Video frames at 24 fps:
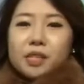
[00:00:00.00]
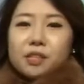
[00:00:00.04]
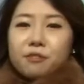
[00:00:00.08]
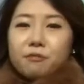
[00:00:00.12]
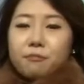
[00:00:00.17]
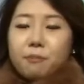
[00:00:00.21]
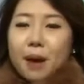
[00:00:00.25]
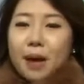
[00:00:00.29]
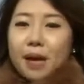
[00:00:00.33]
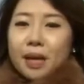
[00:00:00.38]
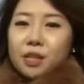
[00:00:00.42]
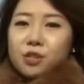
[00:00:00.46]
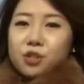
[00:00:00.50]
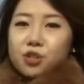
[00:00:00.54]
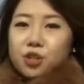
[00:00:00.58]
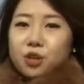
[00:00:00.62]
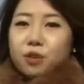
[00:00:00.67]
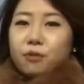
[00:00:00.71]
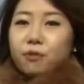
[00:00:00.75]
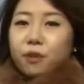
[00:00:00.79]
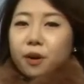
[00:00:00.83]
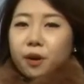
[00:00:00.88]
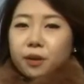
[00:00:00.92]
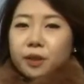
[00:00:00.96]
have managed to
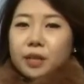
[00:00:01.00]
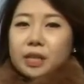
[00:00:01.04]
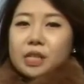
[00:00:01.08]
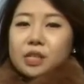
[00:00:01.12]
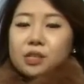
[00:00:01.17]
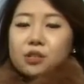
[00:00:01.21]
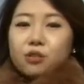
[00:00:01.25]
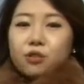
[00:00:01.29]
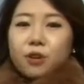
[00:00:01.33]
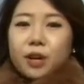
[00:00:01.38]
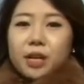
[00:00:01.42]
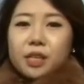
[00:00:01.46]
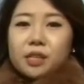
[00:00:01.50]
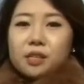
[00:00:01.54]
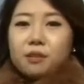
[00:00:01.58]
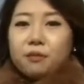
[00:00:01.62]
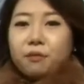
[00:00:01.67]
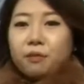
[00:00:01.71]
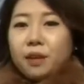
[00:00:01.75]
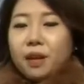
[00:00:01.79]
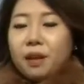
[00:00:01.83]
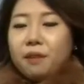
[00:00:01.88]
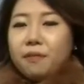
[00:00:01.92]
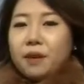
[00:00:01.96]
avert the disgrace of
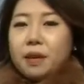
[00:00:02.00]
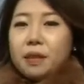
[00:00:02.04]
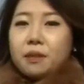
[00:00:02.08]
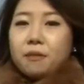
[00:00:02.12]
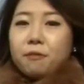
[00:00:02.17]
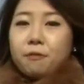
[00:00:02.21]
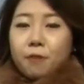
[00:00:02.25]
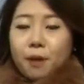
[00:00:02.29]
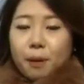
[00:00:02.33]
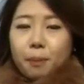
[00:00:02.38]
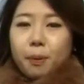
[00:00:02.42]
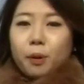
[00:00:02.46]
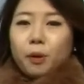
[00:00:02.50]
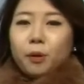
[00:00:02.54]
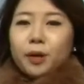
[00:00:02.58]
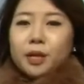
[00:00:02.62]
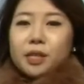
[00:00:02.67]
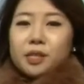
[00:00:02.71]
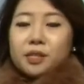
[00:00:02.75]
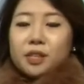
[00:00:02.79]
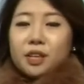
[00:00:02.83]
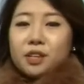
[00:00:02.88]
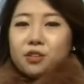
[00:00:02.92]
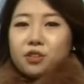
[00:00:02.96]
leaving the February
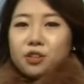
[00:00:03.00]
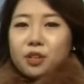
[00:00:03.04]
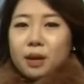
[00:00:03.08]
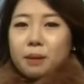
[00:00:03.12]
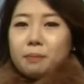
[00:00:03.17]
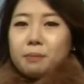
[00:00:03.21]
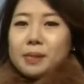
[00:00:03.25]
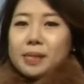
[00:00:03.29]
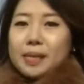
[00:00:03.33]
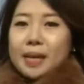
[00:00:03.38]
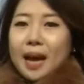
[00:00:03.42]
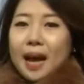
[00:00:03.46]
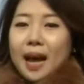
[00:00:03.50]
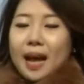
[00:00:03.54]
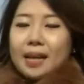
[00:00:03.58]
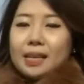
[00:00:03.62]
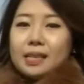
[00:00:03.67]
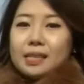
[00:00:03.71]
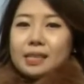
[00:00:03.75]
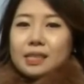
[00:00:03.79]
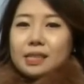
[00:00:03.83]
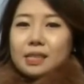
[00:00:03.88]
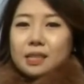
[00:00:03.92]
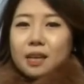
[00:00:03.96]
session
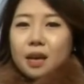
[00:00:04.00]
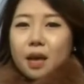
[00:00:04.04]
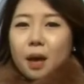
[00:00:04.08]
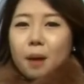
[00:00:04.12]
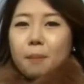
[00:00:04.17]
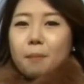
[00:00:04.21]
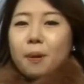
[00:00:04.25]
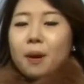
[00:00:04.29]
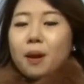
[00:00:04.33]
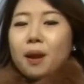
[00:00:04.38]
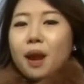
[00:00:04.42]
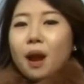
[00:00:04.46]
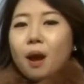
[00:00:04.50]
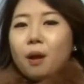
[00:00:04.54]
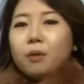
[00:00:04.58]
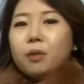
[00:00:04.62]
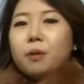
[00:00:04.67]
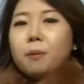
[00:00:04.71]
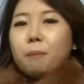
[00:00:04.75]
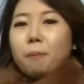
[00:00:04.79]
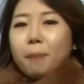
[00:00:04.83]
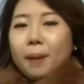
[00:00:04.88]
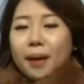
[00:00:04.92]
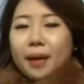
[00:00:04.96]
empty-handed, but now the
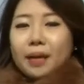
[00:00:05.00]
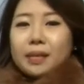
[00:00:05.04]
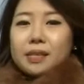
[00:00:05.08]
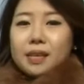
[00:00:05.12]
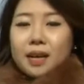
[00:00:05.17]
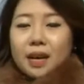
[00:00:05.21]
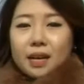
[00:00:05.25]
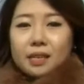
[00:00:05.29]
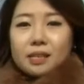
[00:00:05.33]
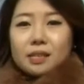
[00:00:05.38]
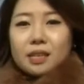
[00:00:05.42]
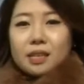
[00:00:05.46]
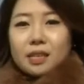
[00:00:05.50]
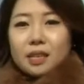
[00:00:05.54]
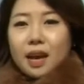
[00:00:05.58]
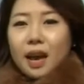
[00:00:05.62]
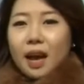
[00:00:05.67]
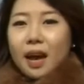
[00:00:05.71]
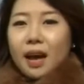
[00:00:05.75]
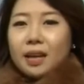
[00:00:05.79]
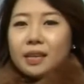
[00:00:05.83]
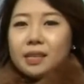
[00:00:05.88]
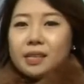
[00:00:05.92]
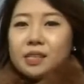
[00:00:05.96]
big task at
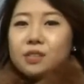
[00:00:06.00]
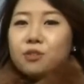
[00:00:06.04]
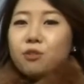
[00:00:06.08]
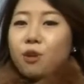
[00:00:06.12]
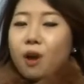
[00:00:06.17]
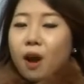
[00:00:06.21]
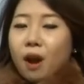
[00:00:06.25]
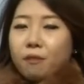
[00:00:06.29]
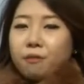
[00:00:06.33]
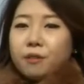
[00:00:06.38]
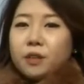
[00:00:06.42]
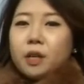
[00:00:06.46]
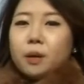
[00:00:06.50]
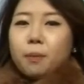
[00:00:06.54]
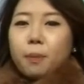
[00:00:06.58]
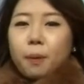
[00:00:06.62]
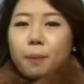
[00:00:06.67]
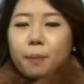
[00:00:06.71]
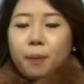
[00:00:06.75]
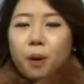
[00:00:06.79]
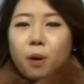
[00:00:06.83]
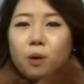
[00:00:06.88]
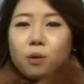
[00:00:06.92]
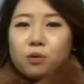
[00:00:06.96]
hand is crafting a
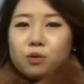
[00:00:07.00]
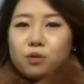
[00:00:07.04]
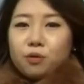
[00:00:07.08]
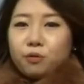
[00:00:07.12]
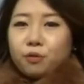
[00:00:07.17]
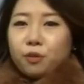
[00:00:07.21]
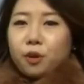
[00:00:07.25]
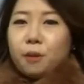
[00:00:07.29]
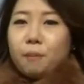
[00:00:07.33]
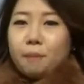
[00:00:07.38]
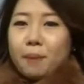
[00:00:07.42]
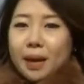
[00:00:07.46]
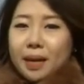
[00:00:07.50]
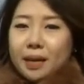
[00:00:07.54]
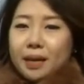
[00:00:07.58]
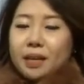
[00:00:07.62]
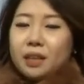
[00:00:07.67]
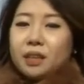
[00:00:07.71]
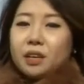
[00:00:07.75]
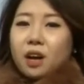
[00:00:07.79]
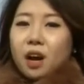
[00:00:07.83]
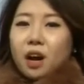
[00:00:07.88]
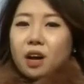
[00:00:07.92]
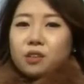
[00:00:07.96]
proposal for amending
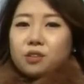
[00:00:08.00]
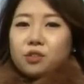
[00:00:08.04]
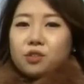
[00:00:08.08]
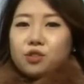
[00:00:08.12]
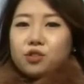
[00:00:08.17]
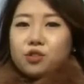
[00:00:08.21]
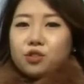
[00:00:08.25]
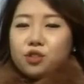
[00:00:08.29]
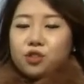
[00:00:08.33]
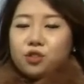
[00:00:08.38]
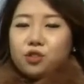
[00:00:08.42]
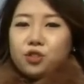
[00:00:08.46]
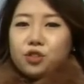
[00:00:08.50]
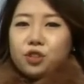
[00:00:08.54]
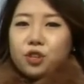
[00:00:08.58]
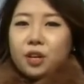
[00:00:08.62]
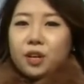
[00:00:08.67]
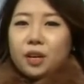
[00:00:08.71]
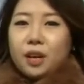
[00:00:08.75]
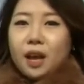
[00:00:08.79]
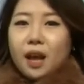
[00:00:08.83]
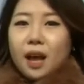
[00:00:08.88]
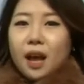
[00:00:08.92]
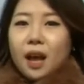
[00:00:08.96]
the Constitution.